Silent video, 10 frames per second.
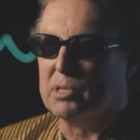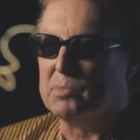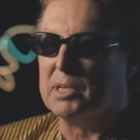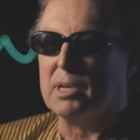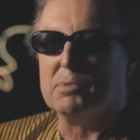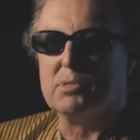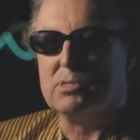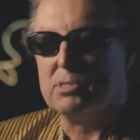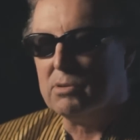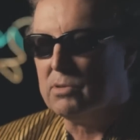has become
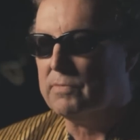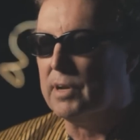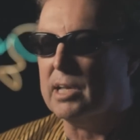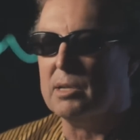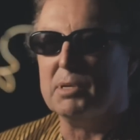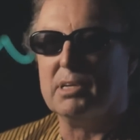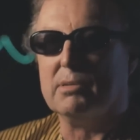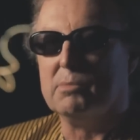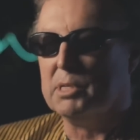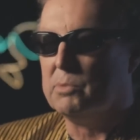so divided
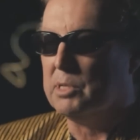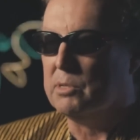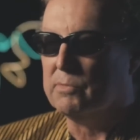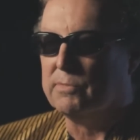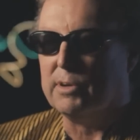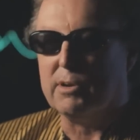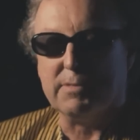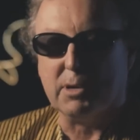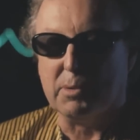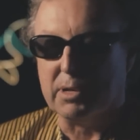between the very,
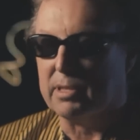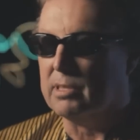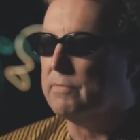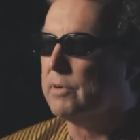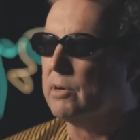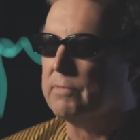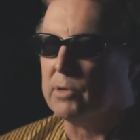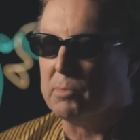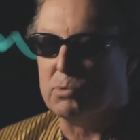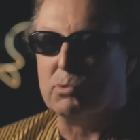very wealthy and the very,
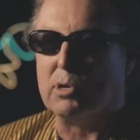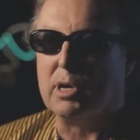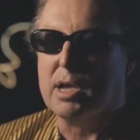very poor.